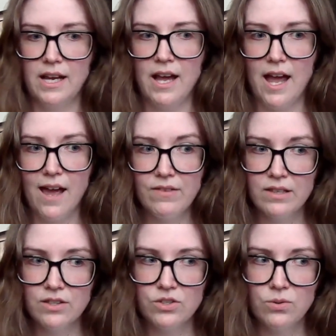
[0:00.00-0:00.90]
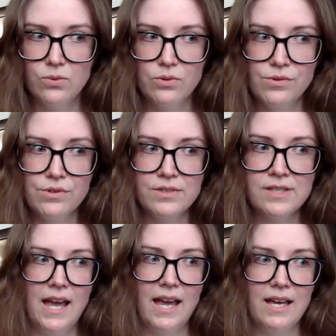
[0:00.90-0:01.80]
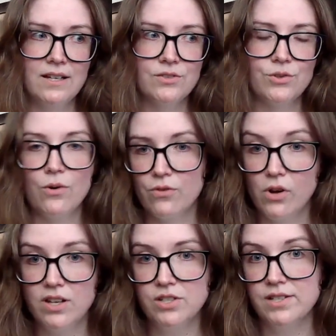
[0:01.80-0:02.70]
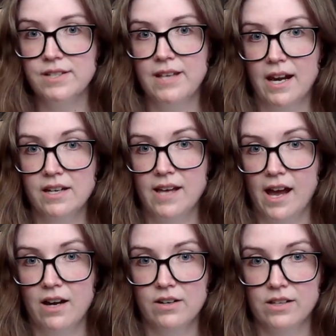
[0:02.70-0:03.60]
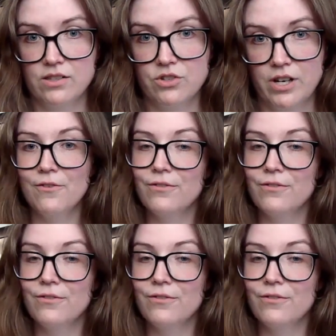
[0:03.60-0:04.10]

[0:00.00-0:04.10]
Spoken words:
having the tools? And so overall I just decided to hire an illustrator.